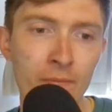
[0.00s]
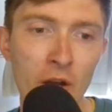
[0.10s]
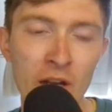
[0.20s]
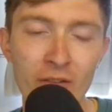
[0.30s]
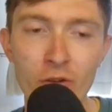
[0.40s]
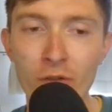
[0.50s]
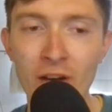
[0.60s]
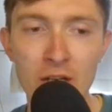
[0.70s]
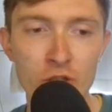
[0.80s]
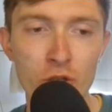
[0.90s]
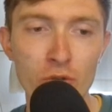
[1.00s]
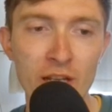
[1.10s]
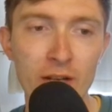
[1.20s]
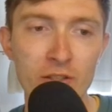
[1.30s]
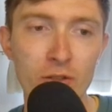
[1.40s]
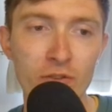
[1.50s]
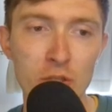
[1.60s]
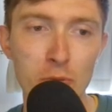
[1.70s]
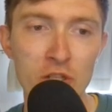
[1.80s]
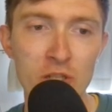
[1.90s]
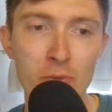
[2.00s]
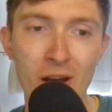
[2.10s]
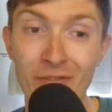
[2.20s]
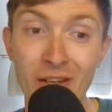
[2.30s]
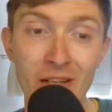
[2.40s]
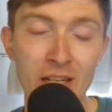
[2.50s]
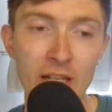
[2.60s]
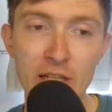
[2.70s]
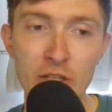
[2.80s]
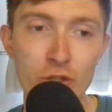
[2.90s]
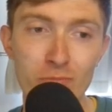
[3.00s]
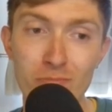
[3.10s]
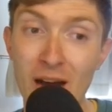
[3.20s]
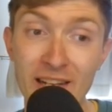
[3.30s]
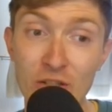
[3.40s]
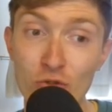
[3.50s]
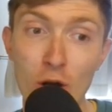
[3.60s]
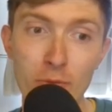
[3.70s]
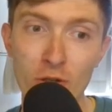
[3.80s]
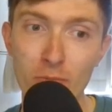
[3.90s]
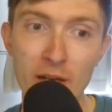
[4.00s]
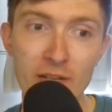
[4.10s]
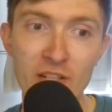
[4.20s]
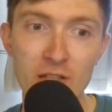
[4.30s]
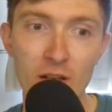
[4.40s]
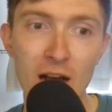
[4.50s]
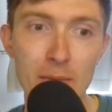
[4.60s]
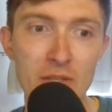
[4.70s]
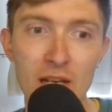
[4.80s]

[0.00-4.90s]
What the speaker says: Okay, we've got Van Schold here as another sprinter, but I think he might get dropped on many of these climbs.